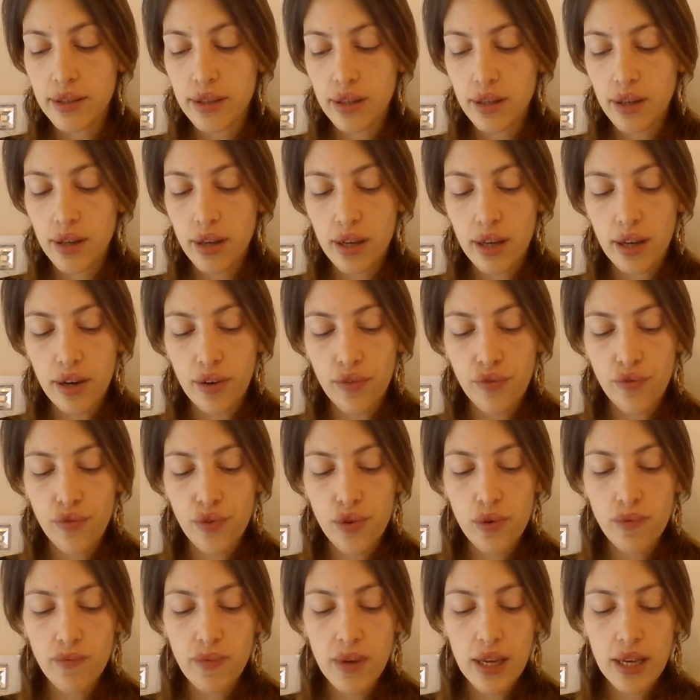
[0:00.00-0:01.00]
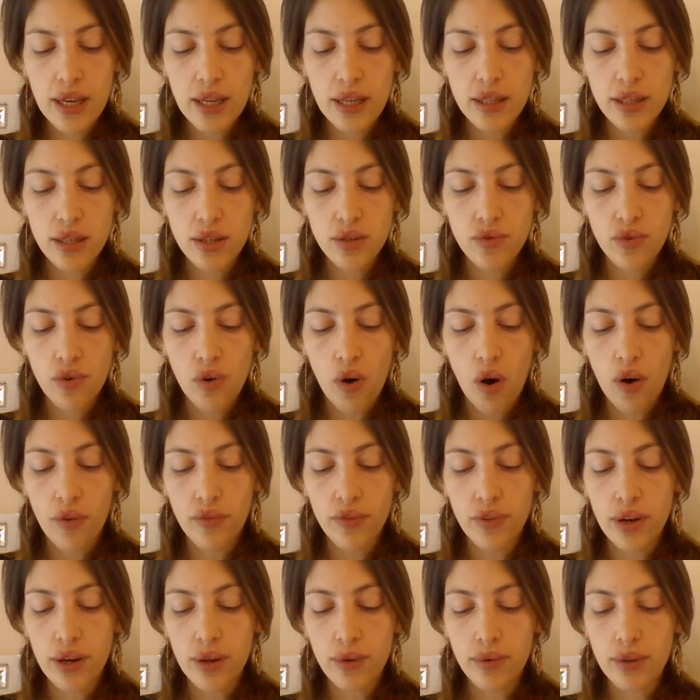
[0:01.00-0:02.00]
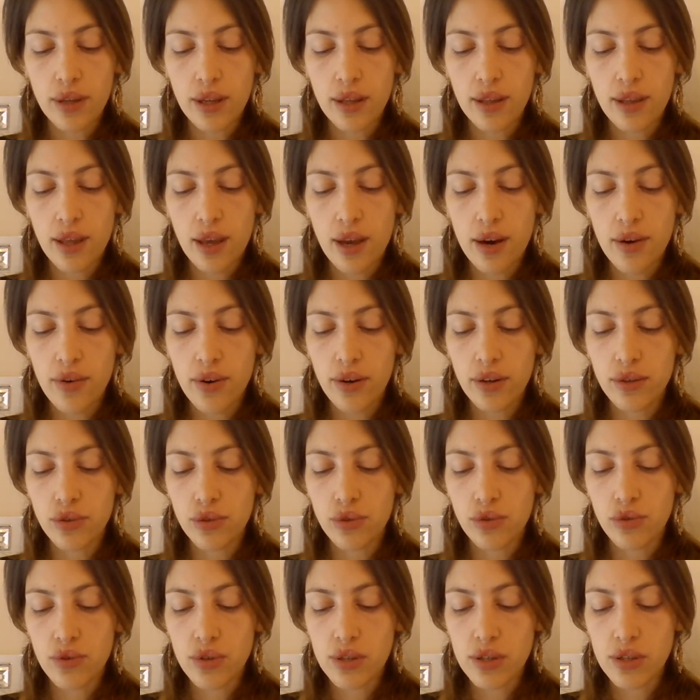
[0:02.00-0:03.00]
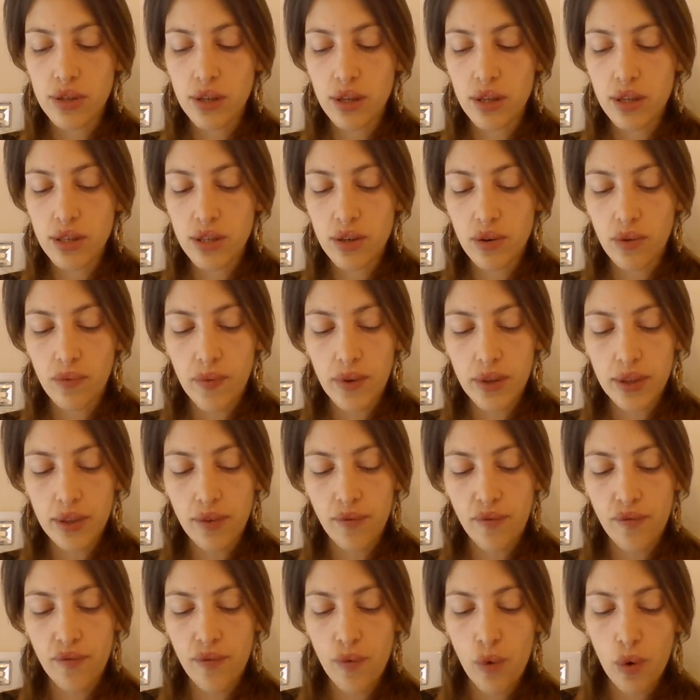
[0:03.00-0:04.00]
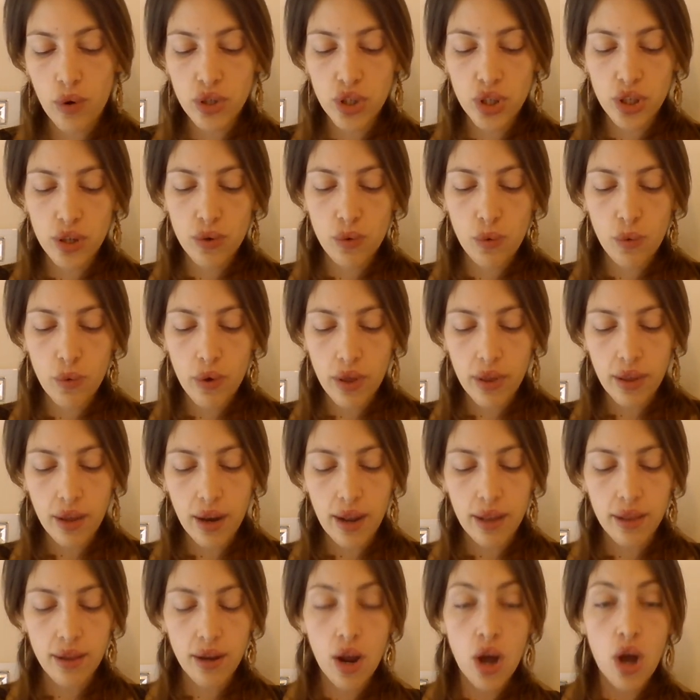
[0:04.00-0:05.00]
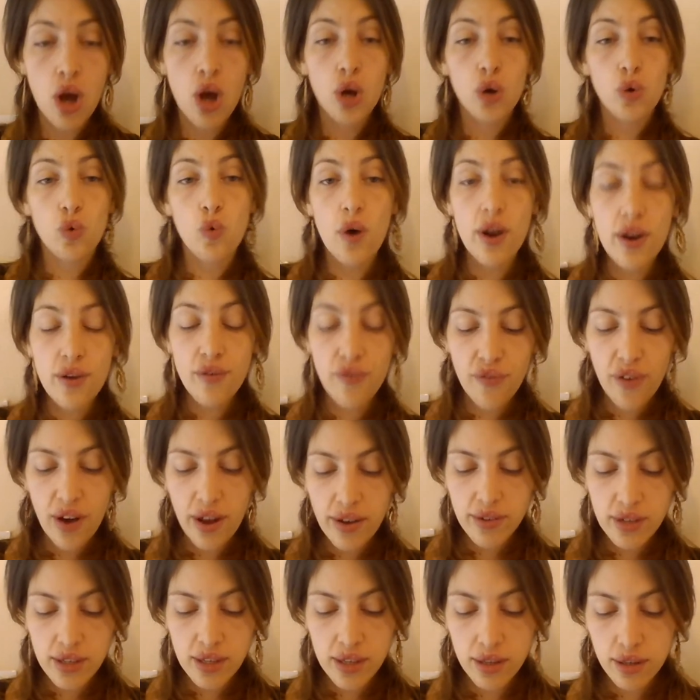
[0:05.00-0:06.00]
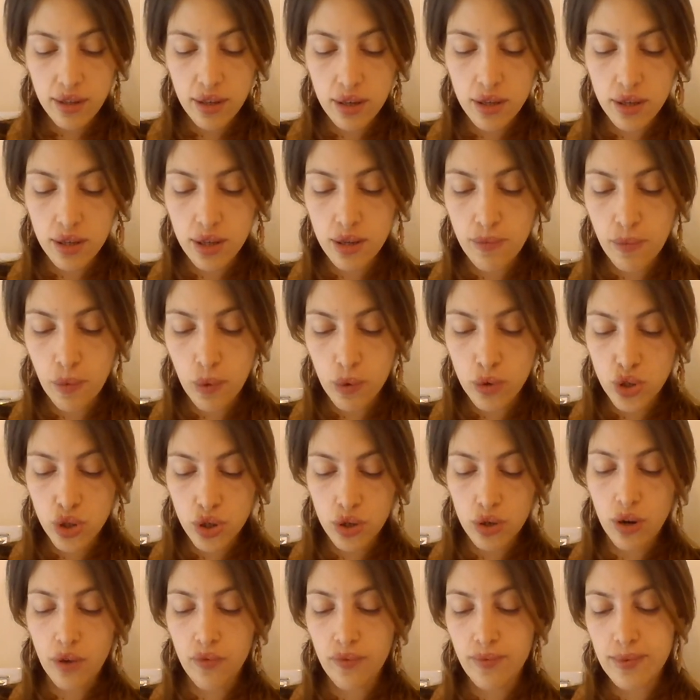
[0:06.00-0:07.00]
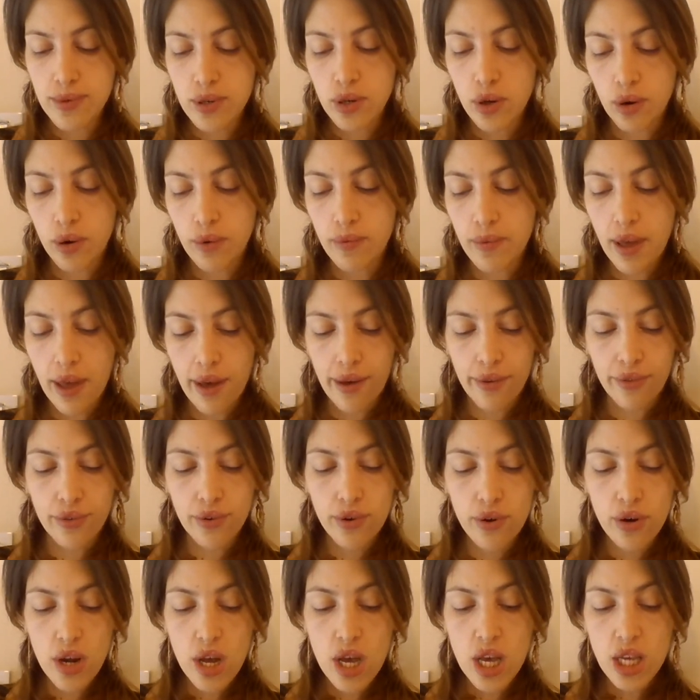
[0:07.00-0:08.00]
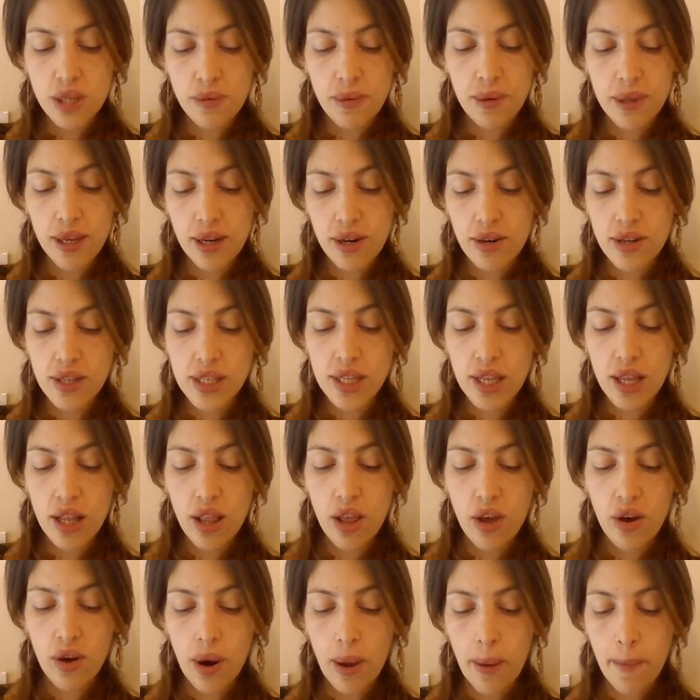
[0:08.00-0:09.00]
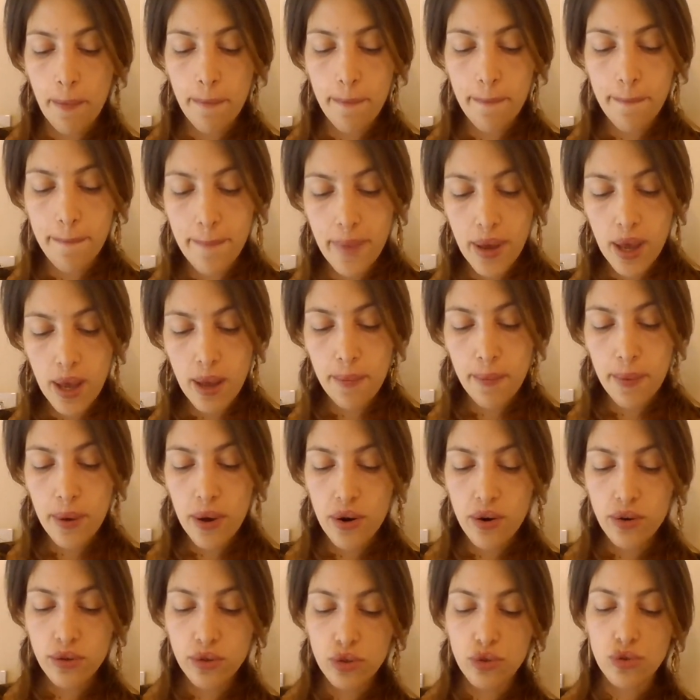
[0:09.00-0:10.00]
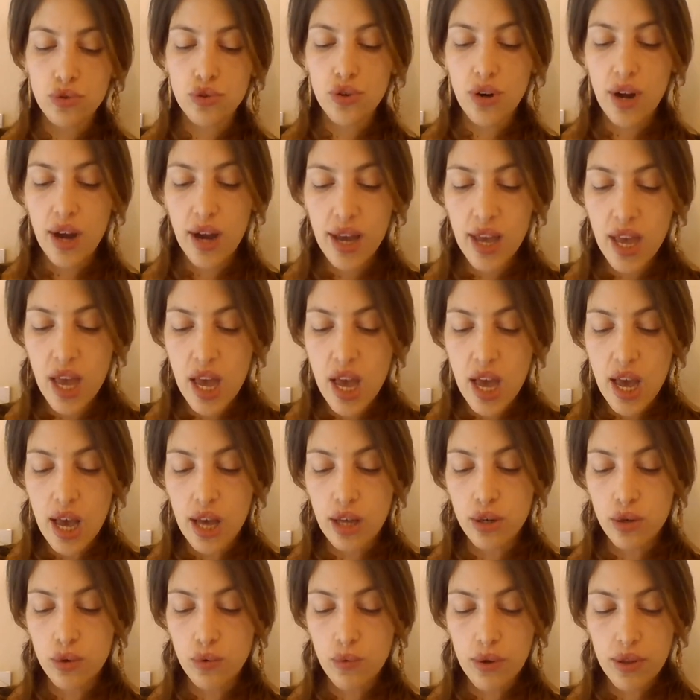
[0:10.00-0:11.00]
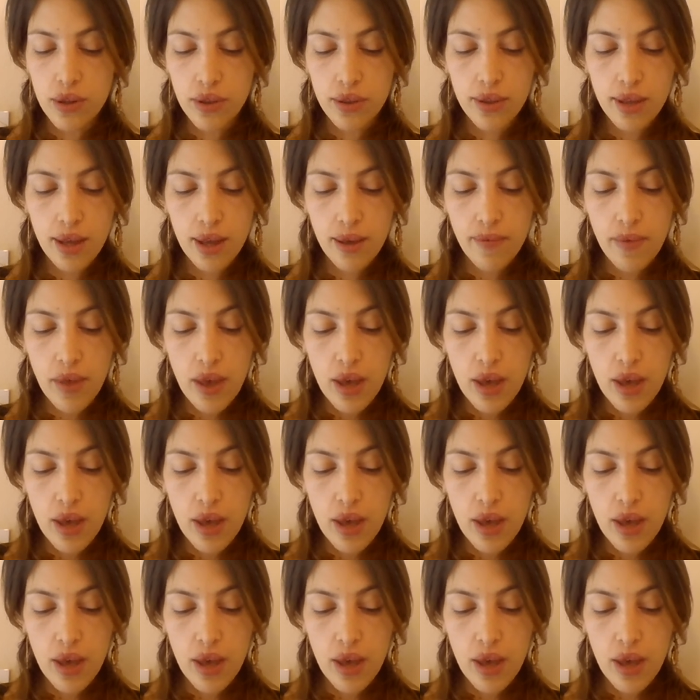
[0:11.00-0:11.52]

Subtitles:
in a few minutes roll off the liquid adherent to crystals. Repeat the proportion with another 25 centiliters portion of petroleum ether. Spread the crystal on a paper to dry and with them.